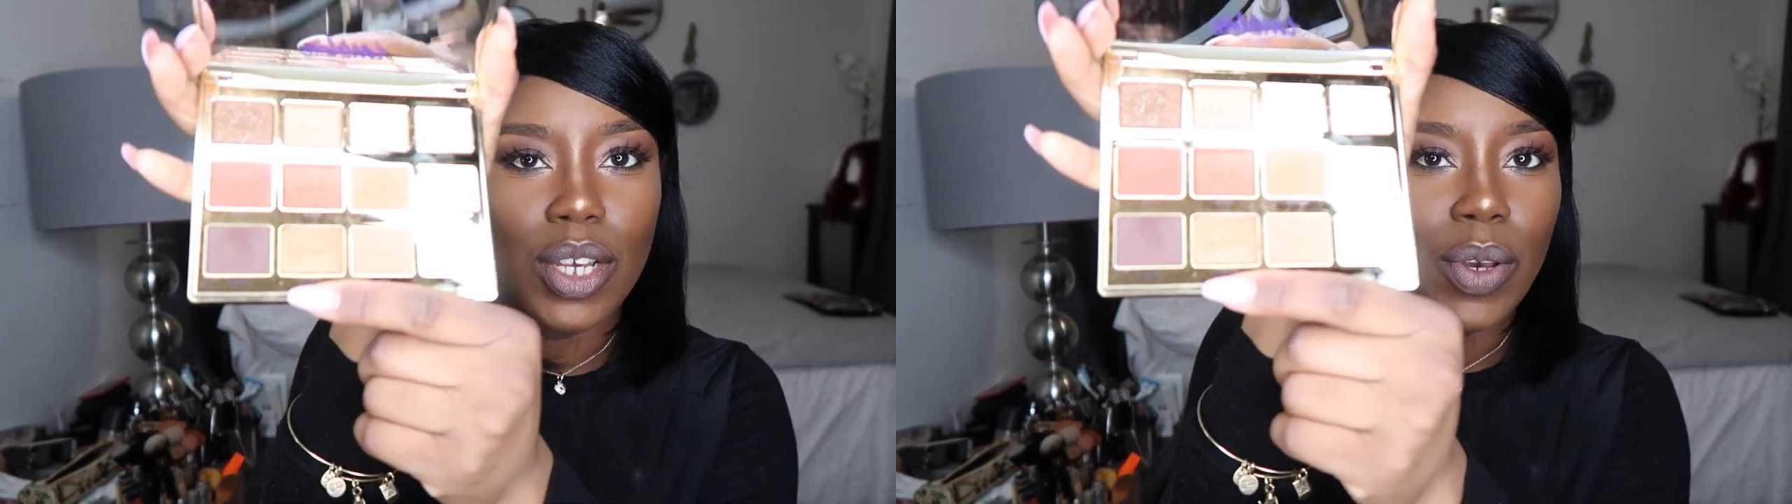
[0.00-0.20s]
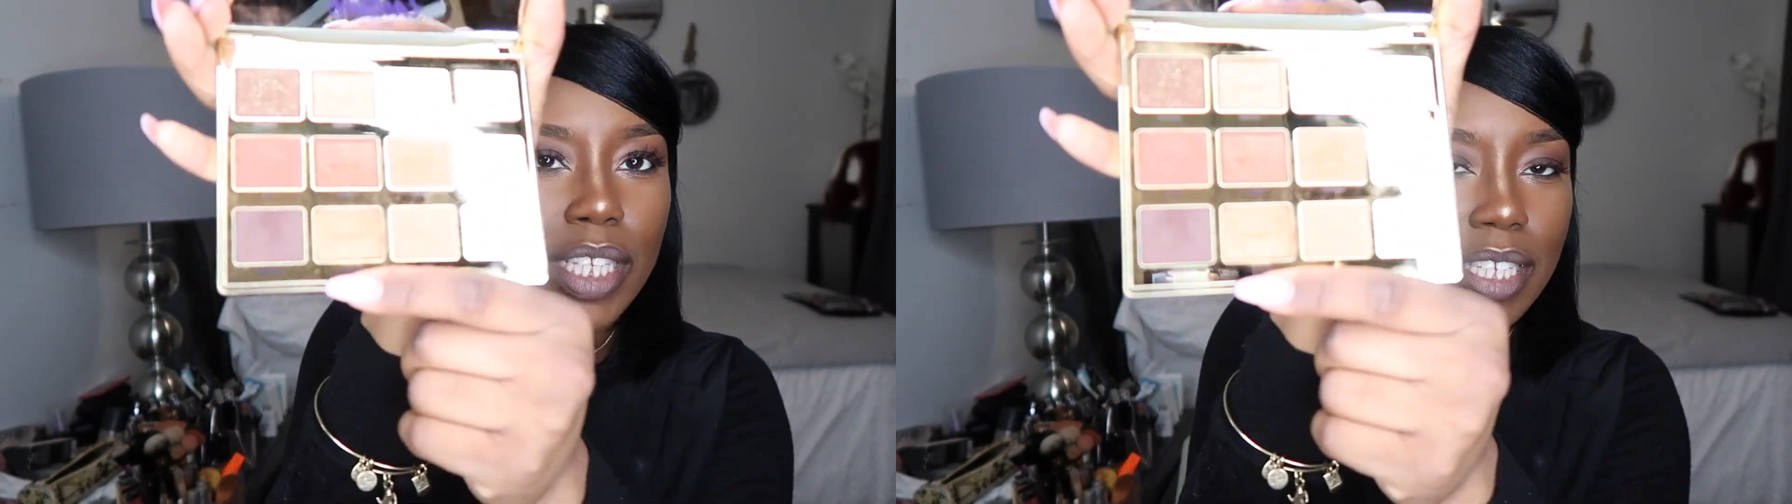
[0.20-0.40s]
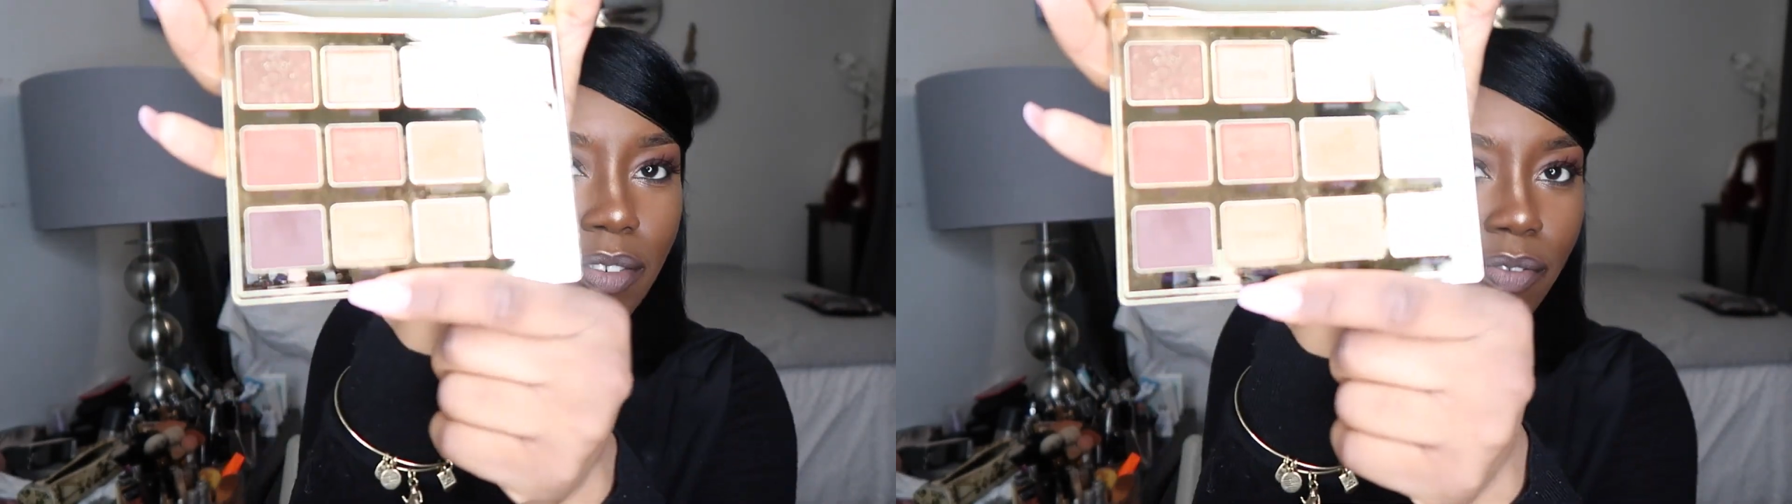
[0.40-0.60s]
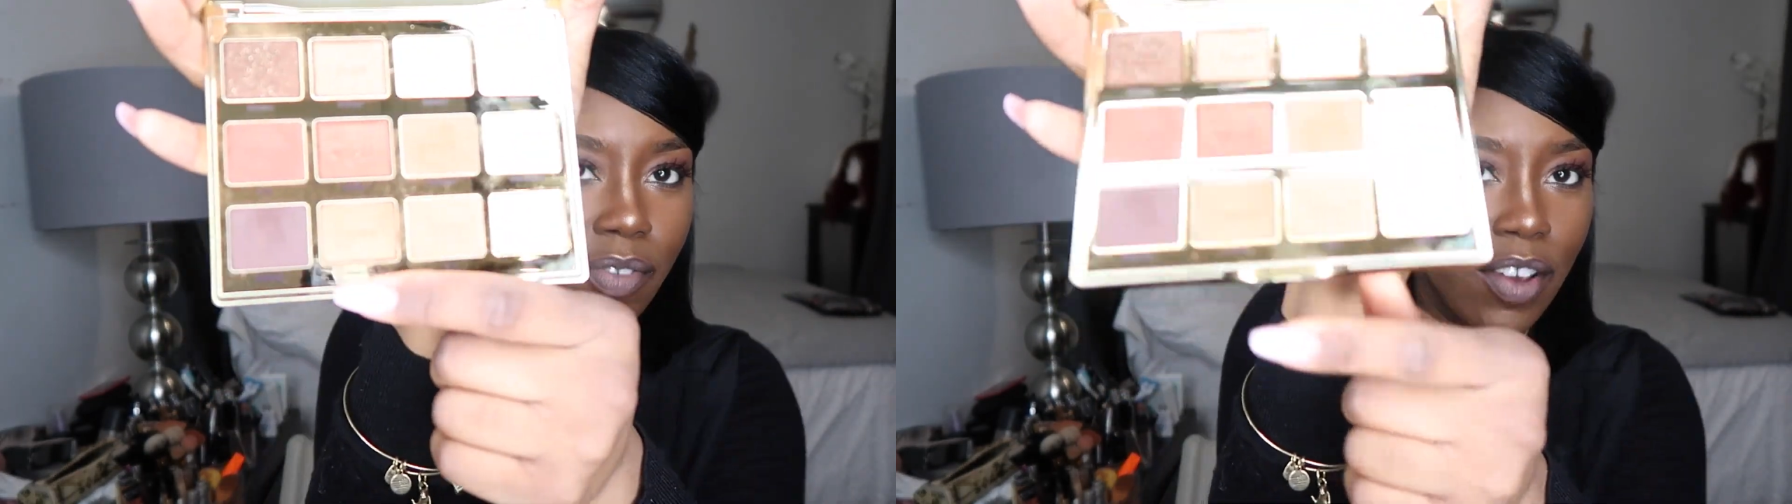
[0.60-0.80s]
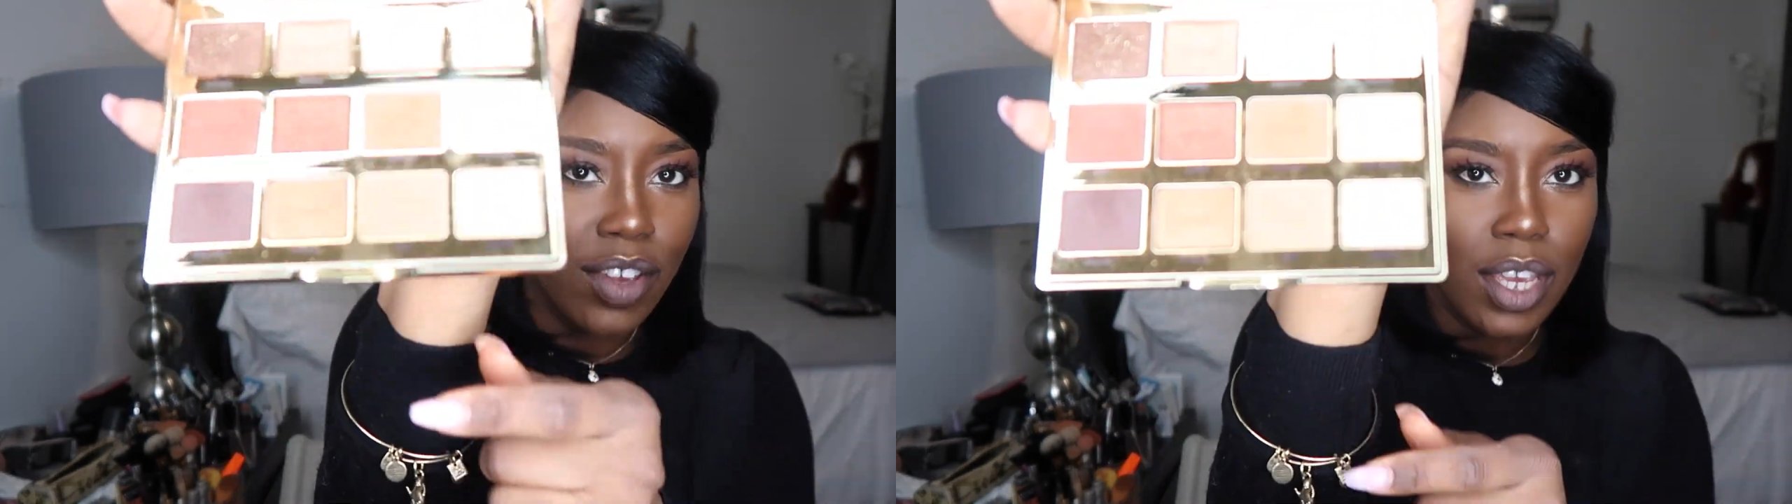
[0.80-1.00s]
So it's a
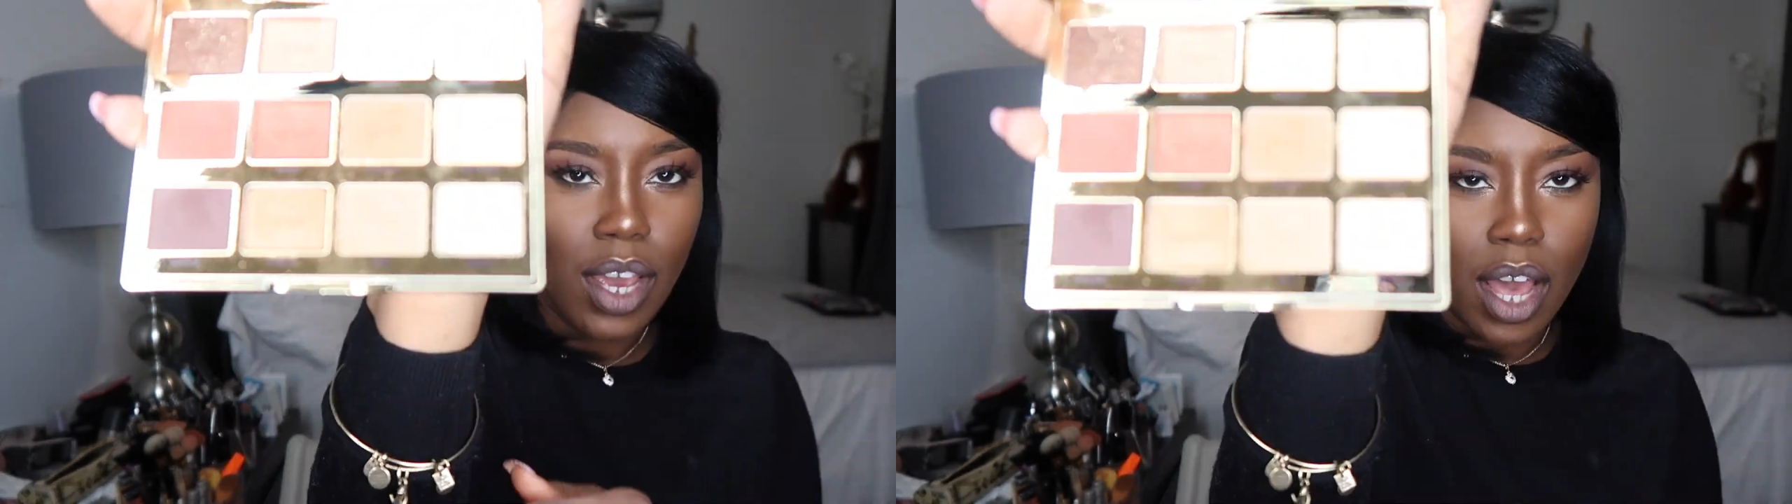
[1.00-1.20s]
very